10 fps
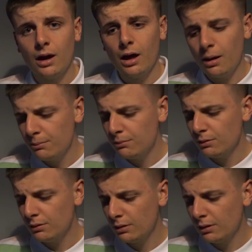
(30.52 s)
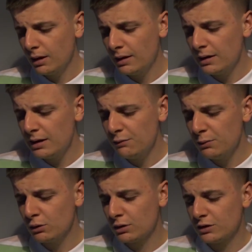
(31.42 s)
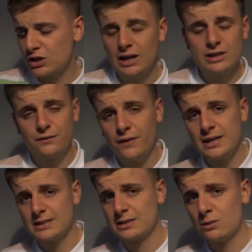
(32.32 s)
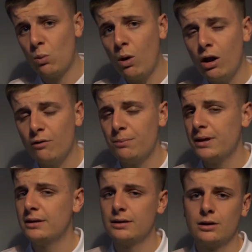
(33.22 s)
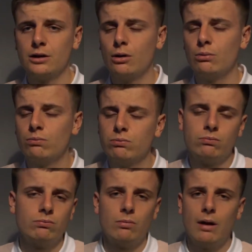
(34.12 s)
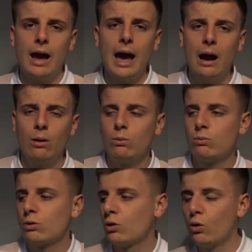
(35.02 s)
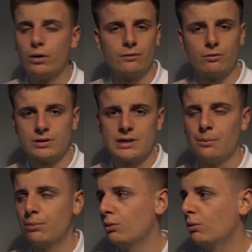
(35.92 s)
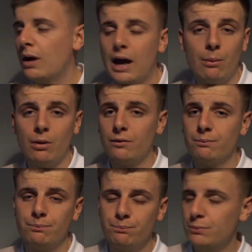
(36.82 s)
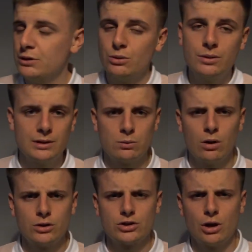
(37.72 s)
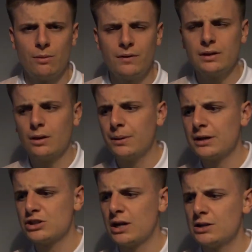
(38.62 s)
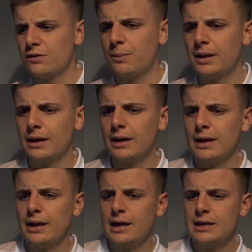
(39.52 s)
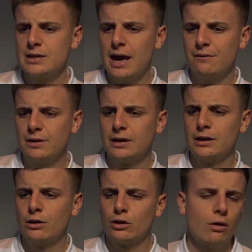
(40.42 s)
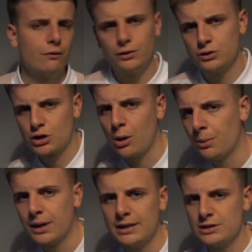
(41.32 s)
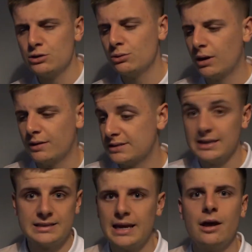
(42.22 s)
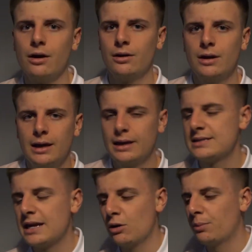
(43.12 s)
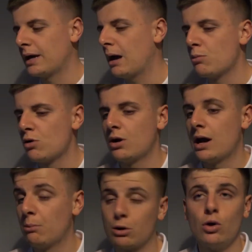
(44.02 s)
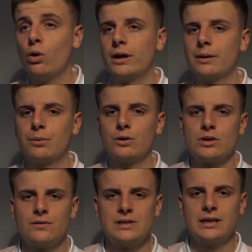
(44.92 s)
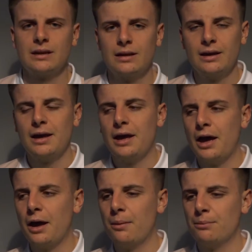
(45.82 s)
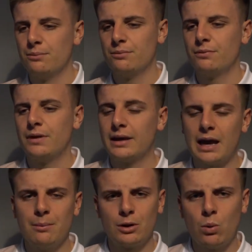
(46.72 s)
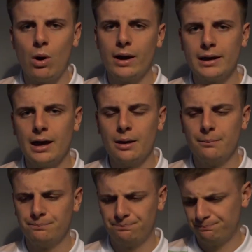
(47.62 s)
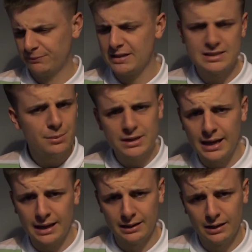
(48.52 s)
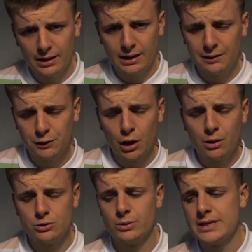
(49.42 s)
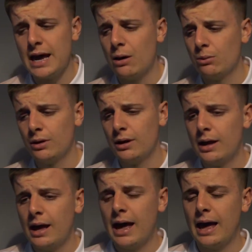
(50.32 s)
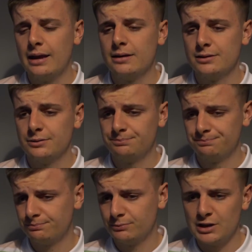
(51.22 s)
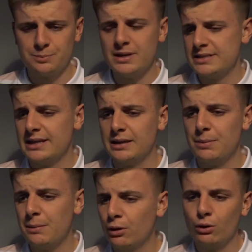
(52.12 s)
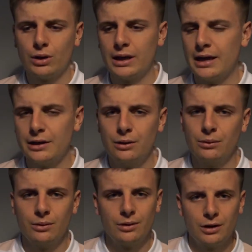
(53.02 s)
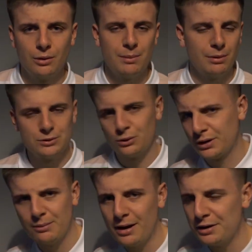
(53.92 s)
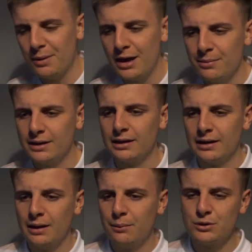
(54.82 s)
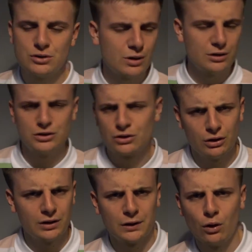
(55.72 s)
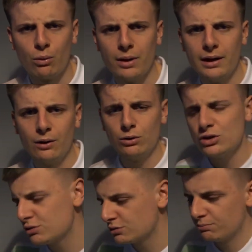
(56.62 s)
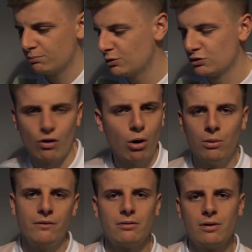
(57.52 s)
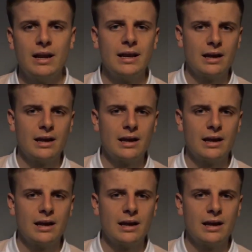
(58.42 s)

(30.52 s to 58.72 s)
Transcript: And then if we look at the challenge faced while I've been, out recording, for example, and while I've been doing this workshop, I think the biggest challenge for me is having, the confidence going into like the city centre and setting up a camera and recording, because obviously it can be quite intimidating if you go into a town and it's busy, people are looking at you, people are talking about you maybe, but sometimes you just got to ignore it or just roll with it really.